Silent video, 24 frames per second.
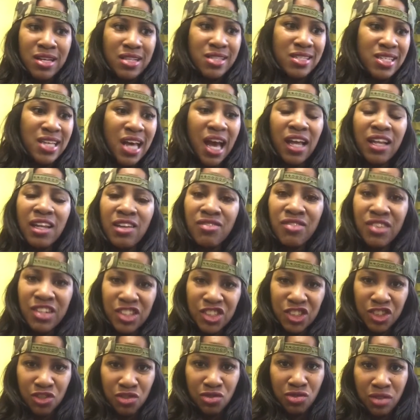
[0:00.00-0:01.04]

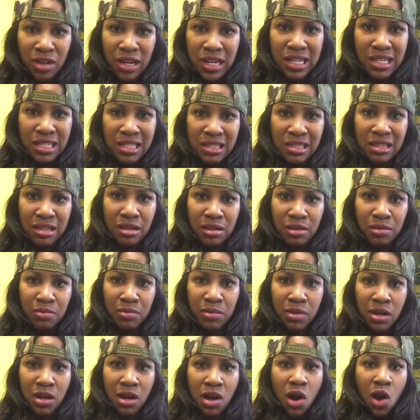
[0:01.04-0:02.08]
Television raised them,
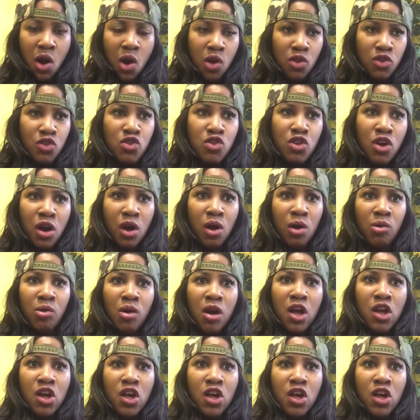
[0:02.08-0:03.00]
you know.